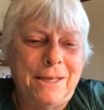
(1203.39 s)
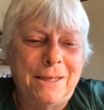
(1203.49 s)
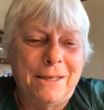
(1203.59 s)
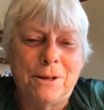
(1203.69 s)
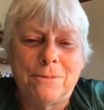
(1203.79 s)
I
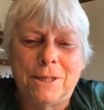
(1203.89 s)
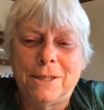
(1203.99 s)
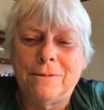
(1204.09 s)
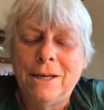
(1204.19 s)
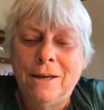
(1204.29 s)
was
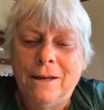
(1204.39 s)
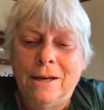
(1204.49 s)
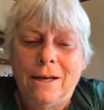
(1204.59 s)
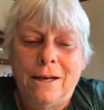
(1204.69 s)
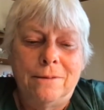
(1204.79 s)
already a
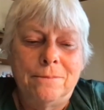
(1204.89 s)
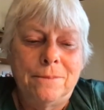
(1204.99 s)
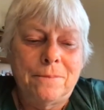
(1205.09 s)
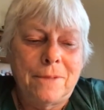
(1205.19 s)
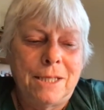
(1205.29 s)

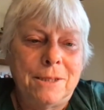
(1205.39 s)
um,